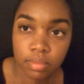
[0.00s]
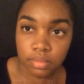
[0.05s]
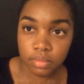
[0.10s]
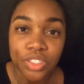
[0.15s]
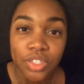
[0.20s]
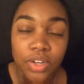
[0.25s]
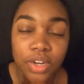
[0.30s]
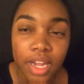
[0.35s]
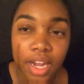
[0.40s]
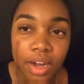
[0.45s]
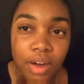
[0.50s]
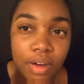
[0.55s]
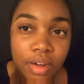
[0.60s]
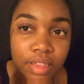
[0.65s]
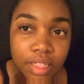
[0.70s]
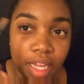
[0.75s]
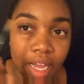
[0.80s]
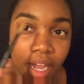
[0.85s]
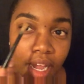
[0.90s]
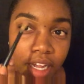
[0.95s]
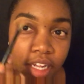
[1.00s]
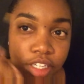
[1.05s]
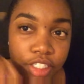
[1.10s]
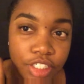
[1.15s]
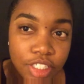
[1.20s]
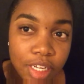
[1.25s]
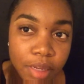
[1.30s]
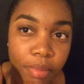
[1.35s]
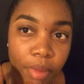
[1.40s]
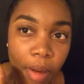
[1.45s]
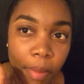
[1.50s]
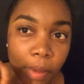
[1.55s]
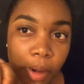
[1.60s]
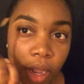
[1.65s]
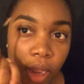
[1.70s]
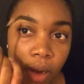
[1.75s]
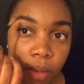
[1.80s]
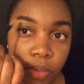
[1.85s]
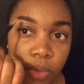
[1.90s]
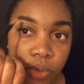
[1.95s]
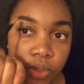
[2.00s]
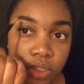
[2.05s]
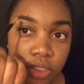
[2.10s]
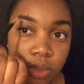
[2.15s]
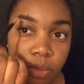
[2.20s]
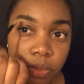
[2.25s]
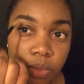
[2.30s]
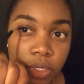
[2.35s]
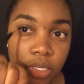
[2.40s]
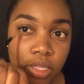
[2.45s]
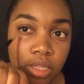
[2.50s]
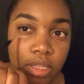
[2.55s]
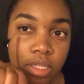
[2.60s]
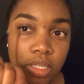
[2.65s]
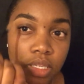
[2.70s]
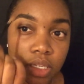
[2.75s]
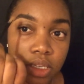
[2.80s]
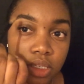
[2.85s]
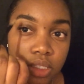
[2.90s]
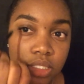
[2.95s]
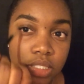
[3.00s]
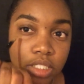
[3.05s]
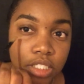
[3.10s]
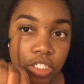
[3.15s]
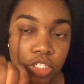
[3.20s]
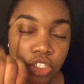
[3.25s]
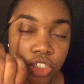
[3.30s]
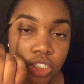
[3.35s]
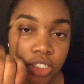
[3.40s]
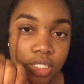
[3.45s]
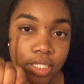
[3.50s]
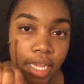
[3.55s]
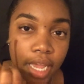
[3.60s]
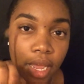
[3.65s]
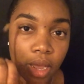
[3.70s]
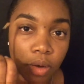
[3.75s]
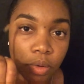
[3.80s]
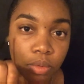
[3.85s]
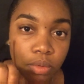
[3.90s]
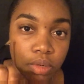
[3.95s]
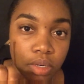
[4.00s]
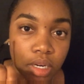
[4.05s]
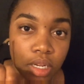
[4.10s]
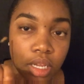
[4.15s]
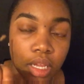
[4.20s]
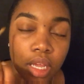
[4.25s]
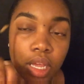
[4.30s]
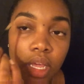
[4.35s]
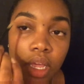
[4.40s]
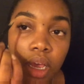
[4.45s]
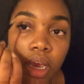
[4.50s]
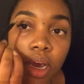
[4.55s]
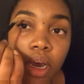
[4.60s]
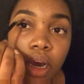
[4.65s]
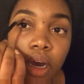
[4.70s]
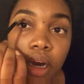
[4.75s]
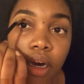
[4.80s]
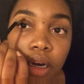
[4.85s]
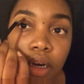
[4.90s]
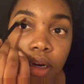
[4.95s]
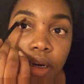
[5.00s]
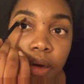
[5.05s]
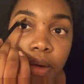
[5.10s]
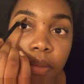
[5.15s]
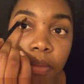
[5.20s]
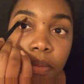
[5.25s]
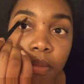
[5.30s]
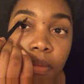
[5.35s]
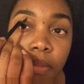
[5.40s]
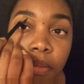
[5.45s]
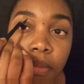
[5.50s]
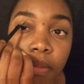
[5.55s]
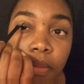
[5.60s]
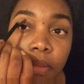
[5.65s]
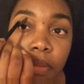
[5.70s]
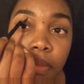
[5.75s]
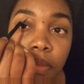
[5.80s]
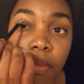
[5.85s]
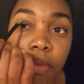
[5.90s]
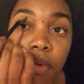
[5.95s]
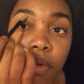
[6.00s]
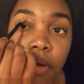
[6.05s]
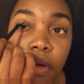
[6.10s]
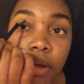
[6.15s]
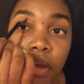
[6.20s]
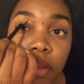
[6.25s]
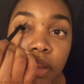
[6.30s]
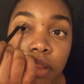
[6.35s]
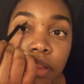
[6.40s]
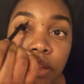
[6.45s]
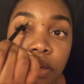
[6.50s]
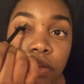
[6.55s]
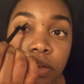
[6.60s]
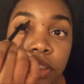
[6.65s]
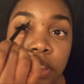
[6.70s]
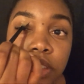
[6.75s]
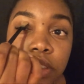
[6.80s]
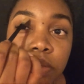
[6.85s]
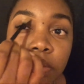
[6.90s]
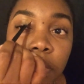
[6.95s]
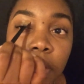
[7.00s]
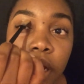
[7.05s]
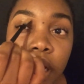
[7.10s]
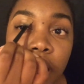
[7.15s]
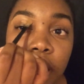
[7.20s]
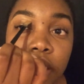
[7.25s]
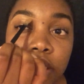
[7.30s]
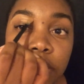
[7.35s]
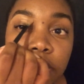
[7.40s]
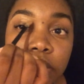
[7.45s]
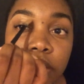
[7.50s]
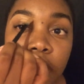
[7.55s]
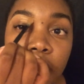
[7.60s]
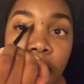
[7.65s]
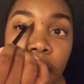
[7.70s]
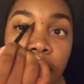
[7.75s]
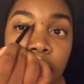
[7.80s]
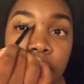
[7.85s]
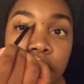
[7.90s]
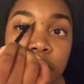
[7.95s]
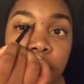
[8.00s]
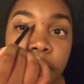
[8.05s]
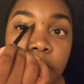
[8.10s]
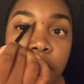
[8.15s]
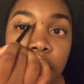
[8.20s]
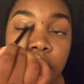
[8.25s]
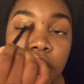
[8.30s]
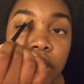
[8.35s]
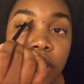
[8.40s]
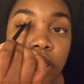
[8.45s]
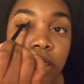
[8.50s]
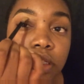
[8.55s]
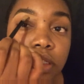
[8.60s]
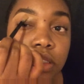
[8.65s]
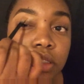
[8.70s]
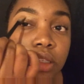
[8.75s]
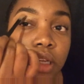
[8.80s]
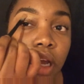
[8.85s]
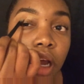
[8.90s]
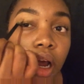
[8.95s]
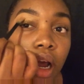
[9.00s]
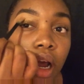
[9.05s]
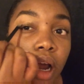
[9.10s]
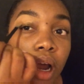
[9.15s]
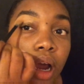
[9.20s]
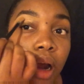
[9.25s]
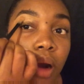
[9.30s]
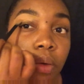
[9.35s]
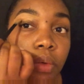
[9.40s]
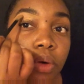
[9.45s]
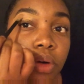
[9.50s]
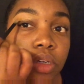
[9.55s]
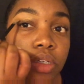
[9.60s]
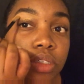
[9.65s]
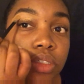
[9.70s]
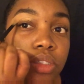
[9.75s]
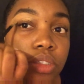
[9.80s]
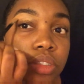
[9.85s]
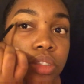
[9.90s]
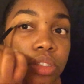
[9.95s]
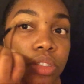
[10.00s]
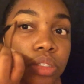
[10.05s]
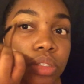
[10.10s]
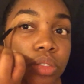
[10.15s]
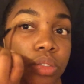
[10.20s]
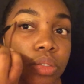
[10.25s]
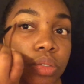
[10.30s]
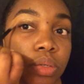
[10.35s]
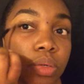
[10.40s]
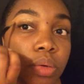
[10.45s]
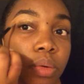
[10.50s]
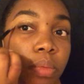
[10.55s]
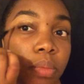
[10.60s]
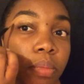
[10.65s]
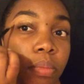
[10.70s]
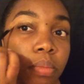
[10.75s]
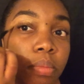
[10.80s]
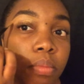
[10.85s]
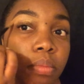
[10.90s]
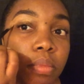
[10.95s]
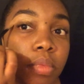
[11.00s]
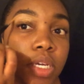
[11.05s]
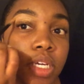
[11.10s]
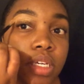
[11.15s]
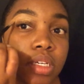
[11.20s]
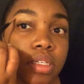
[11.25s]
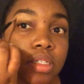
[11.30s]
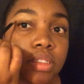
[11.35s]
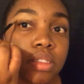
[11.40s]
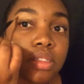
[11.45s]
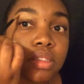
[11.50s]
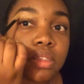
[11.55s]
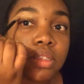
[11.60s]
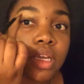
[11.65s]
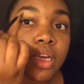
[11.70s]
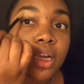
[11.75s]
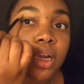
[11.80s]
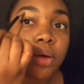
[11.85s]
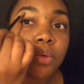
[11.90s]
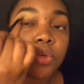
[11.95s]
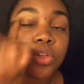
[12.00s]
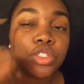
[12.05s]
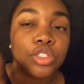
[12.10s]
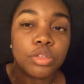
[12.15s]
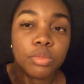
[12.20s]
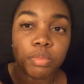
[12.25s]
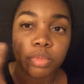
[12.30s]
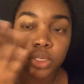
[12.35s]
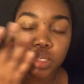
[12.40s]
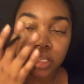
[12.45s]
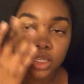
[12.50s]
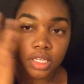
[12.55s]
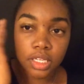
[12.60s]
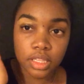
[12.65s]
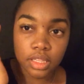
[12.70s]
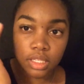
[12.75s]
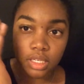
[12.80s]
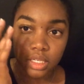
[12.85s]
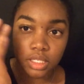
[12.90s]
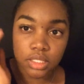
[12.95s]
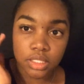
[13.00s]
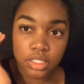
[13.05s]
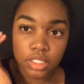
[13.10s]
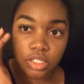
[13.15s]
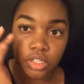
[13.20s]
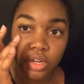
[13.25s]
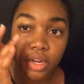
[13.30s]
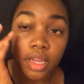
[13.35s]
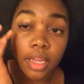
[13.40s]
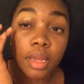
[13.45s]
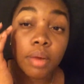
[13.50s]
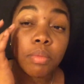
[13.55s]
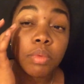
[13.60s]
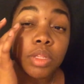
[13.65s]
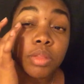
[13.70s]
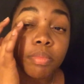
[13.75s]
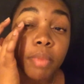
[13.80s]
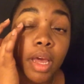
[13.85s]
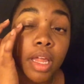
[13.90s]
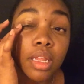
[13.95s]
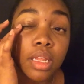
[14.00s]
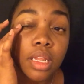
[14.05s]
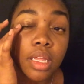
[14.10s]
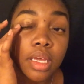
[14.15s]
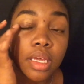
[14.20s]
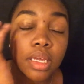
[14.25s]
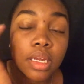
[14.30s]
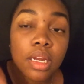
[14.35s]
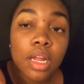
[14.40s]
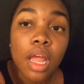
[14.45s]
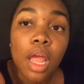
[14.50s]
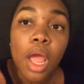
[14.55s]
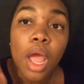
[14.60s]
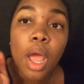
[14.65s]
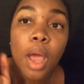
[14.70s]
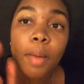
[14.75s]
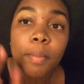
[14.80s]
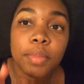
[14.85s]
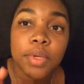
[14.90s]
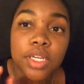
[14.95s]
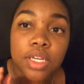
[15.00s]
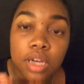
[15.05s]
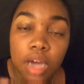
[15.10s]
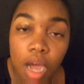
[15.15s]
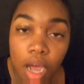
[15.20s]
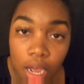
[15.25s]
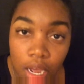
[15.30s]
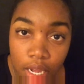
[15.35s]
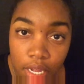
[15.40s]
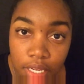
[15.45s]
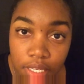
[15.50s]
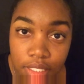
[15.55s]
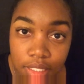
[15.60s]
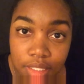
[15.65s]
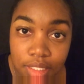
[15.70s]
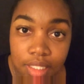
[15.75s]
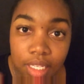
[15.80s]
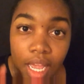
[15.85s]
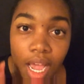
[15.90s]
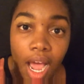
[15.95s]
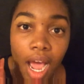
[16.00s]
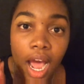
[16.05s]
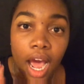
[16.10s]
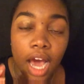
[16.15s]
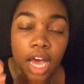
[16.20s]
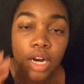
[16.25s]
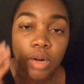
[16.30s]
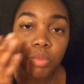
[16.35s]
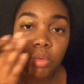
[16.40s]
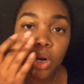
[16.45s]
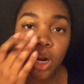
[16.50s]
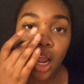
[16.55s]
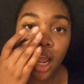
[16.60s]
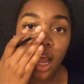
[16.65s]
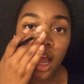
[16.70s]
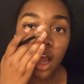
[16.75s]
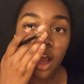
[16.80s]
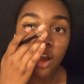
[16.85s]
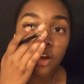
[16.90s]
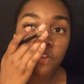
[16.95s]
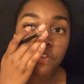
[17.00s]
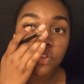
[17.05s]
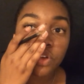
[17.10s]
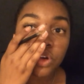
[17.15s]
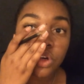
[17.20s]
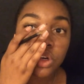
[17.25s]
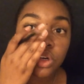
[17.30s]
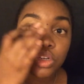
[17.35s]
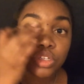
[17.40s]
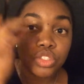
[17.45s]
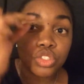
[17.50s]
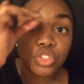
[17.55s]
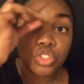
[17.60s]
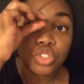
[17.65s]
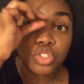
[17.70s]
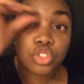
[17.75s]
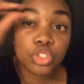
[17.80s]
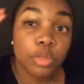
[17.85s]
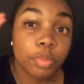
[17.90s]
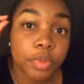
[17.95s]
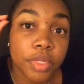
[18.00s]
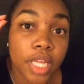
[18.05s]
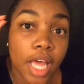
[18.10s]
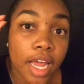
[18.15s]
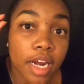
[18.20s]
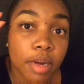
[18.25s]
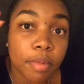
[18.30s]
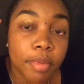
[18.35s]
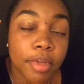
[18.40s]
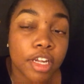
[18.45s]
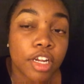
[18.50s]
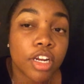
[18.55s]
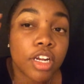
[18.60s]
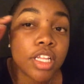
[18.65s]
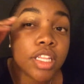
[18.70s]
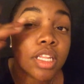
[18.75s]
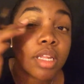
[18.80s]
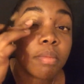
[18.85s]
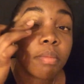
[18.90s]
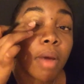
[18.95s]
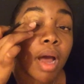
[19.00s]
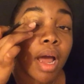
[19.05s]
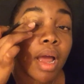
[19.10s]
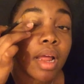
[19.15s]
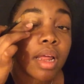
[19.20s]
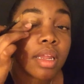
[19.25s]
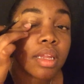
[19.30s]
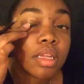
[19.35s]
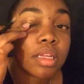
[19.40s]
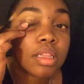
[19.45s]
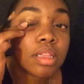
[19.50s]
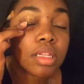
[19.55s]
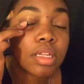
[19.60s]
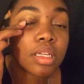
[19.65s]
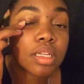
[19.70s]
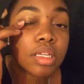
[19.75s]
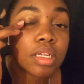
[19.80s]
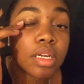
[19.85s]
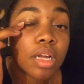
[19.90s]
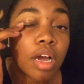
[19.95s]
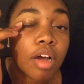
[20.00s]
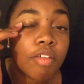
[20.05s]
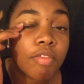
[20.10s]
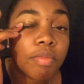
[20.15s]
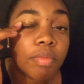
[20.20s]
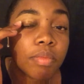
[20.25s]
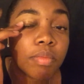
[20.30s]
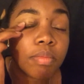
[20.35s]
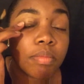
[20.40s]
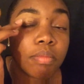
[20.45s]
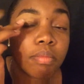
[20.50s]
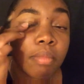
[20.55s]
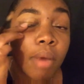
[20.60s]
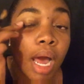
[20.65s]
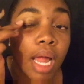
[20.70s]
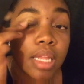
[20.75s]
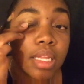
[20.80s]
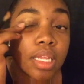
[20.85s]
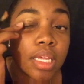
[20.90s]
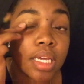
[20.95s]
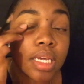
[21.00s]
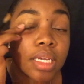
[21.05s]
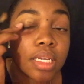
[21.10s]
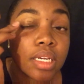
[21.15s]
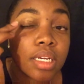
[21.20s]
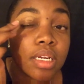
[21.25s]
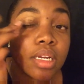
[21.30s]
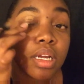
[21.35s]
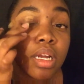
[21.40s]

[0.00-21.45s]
So now that I shaped my brow, I'm going to bring the concealer down. The reason why I do that is because I want to I want to blend the concealer in with my lid, because I don't want to have super light up here and then the lid of my lid